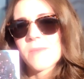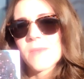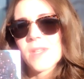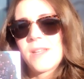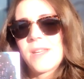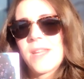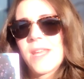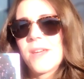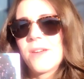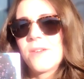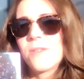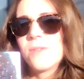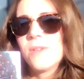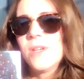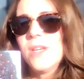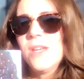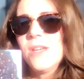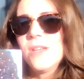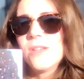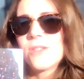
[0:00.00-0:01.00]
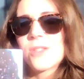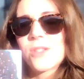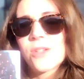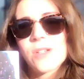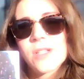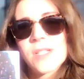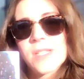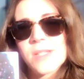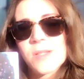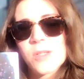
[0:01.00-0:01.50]
and how
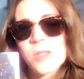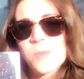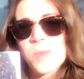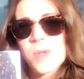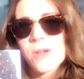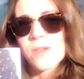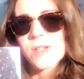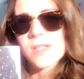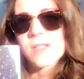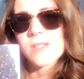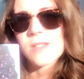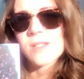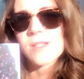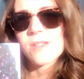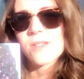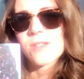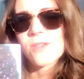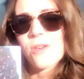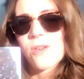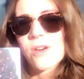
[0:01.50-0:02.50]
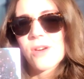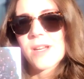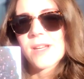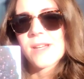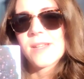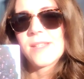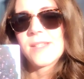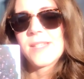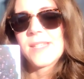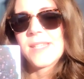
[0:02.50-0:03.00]
certain experiences are
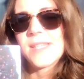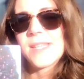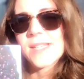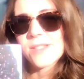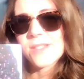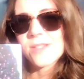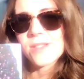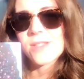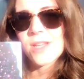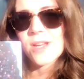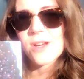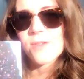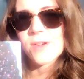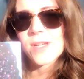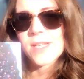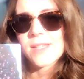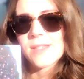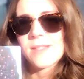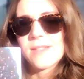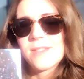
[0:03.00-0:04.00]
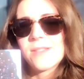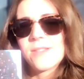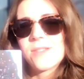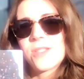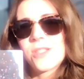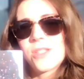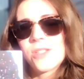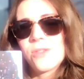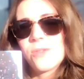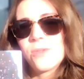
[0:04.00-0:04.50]
necessary
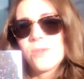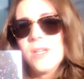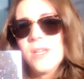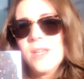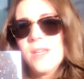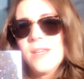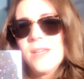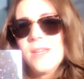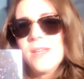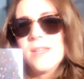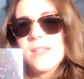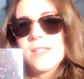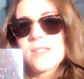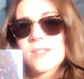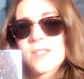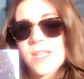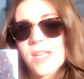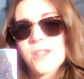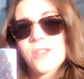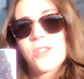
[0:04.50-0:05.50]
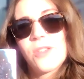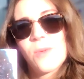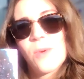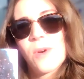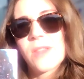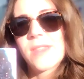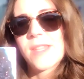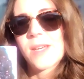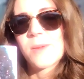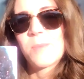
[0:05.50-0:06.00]
to set you
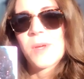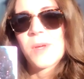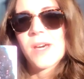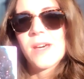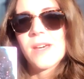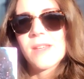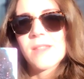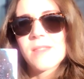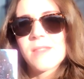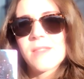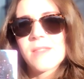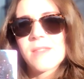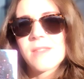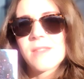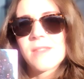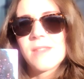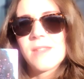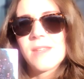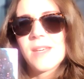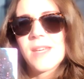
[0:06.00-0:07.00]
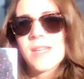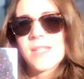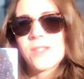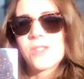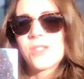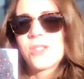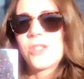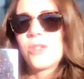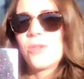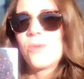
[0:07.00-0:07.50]
on that path and
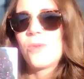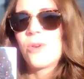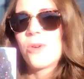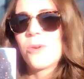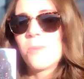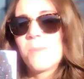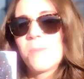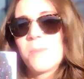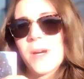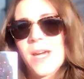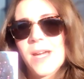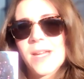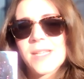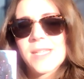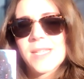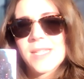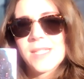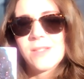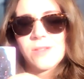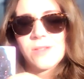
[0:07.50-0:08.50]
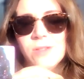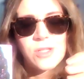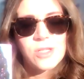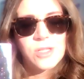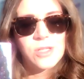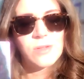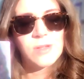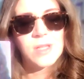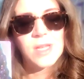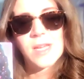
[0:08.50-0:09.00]
to come back
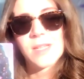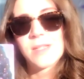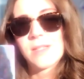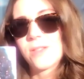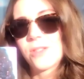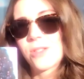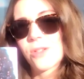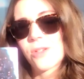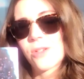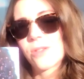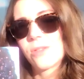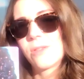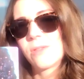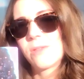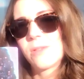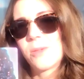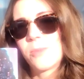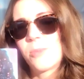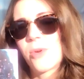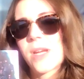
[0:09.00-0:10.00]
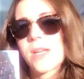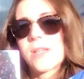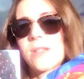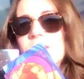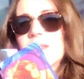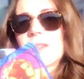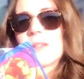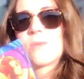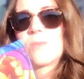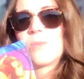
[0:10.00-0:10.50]
into that eternal
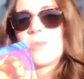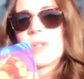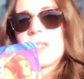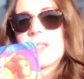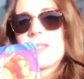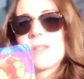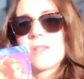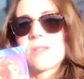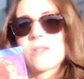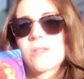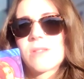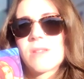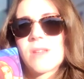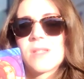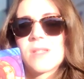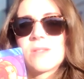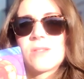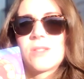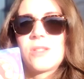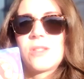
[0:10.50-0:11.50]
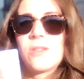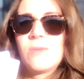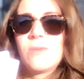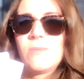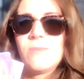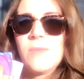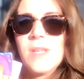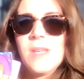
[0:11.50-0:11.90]
embrace and oneness, and to,